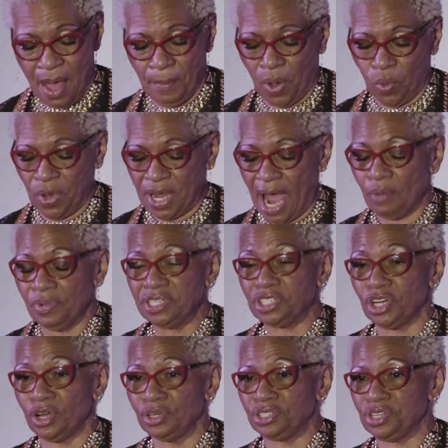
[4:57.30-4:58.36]
But when I
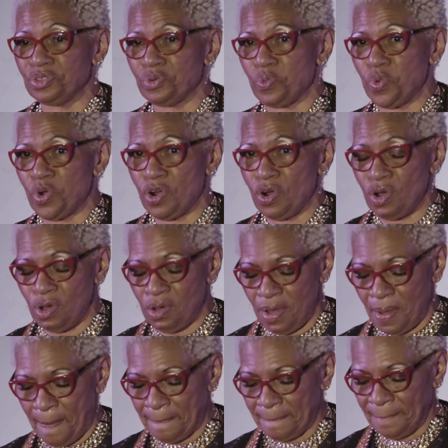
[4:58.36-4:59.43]
returned to the world,
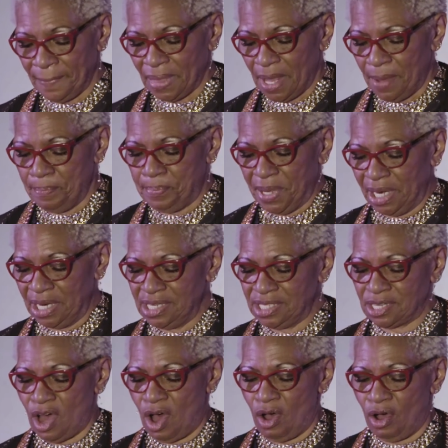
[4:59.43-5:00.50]
Bill is
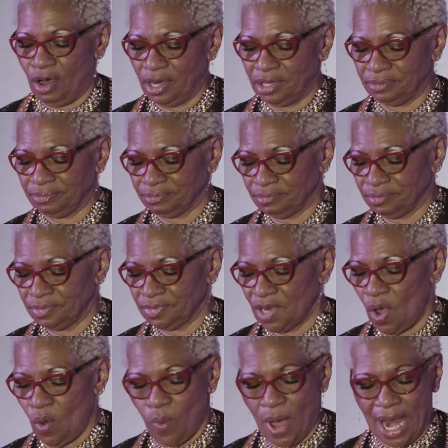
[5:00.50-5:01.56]
gone.
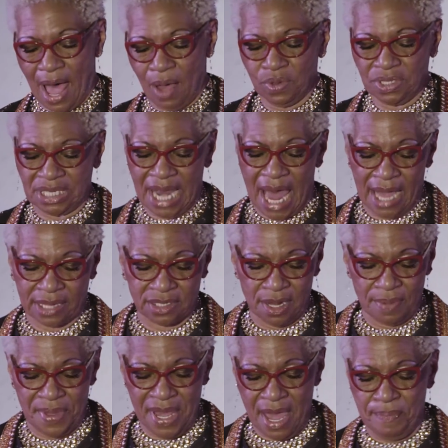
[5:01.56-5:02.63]
While I was locked
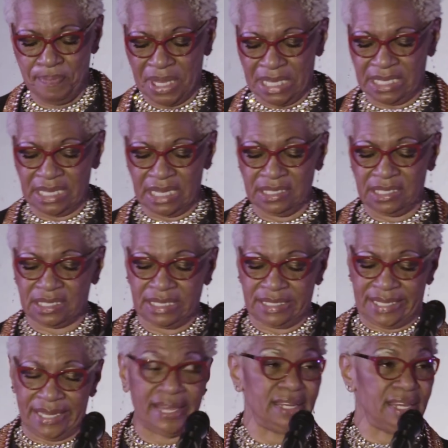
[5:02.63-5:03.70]
up, he had been sentenced to
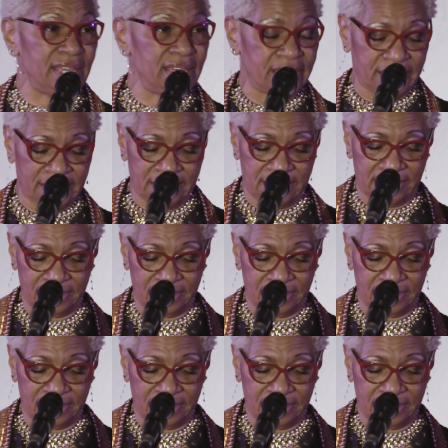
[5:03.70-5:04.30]
10 years.